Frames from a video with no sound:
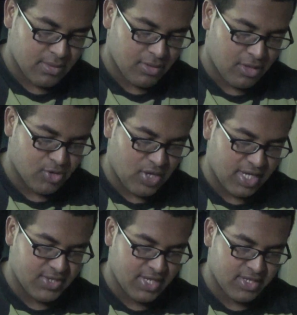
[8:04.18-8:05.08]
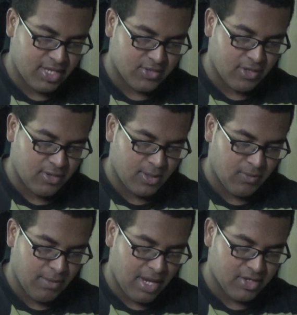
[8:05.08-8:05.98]
No, Dragon says, "That's good news.
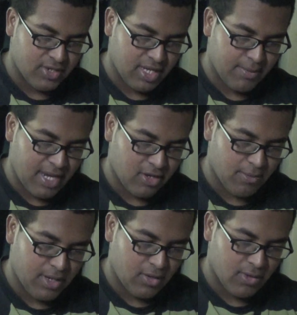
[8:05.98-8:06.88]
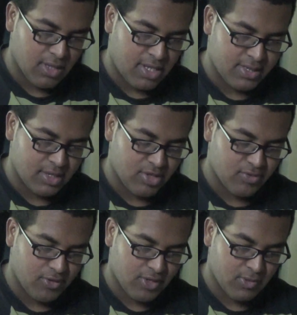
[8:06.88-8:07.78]
We managed to get back our men who were lost in
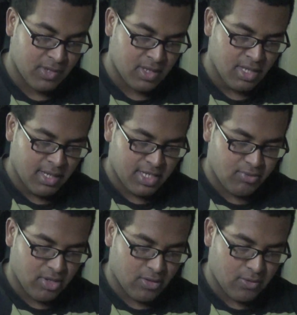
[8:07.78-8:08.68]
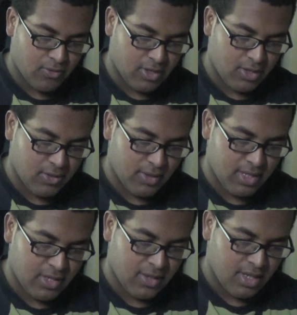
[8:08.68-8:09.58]
Dressrosa as well. It's pretty good work you're doing
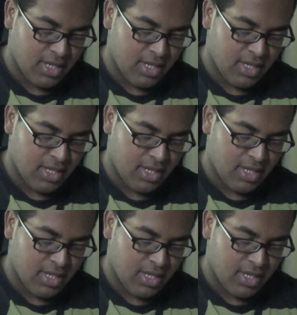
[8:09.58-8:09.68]
there."